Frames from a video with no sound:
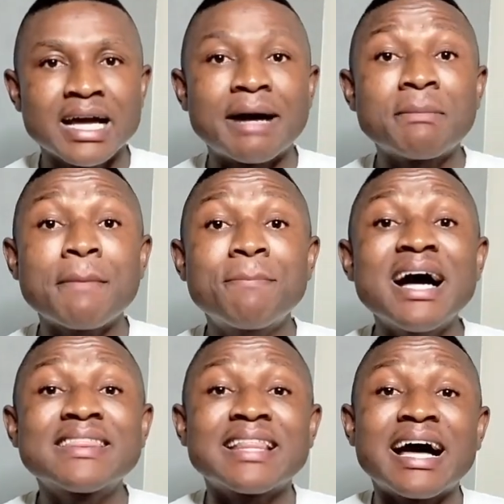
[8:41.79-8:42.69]
And my
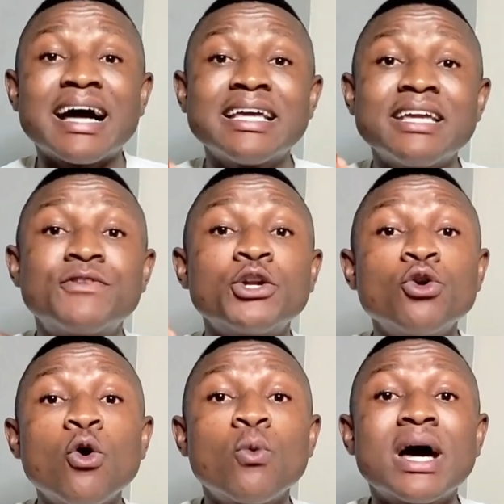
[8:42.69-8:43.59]
partner, if they
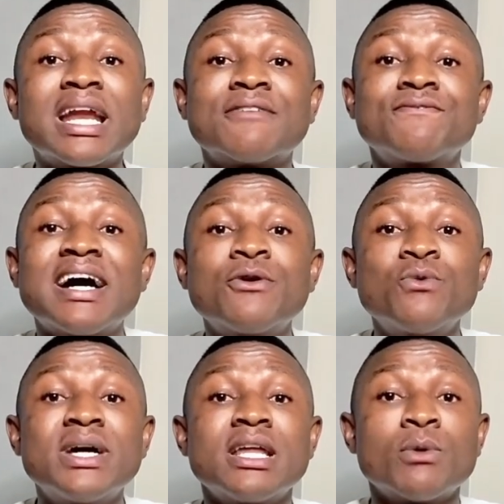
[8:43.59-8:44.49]
know well, and find
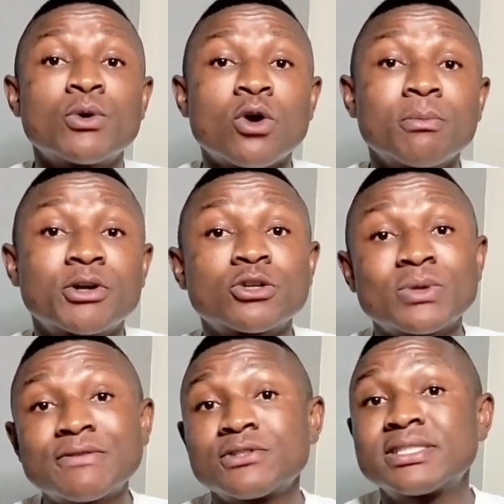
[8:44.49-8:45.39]
where they were wrong, because we
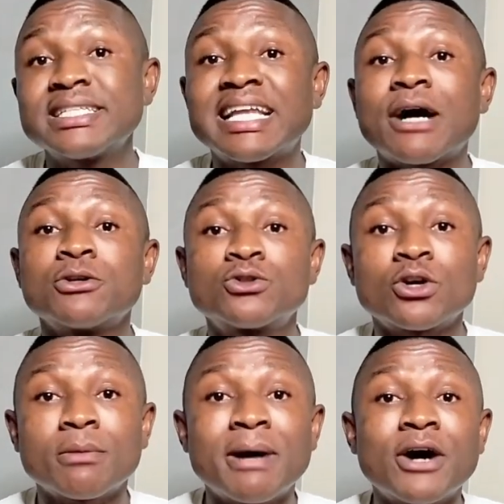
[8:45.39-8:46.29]
have to sit down and talk
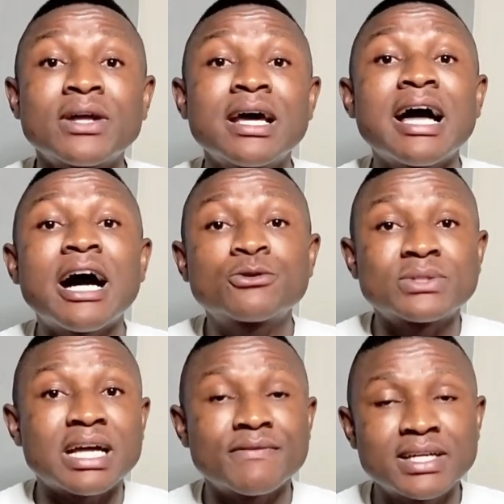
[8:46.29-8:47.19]
about how to
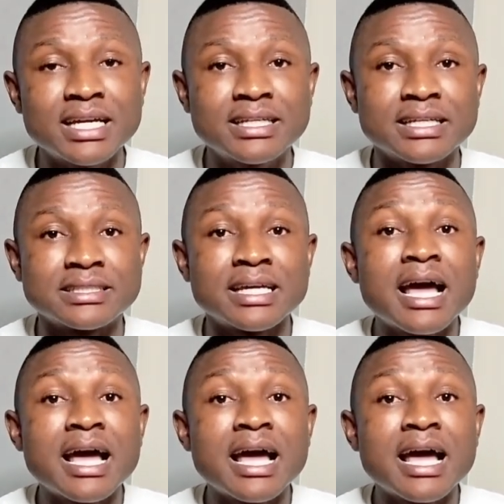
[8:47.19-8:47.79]
navigate this.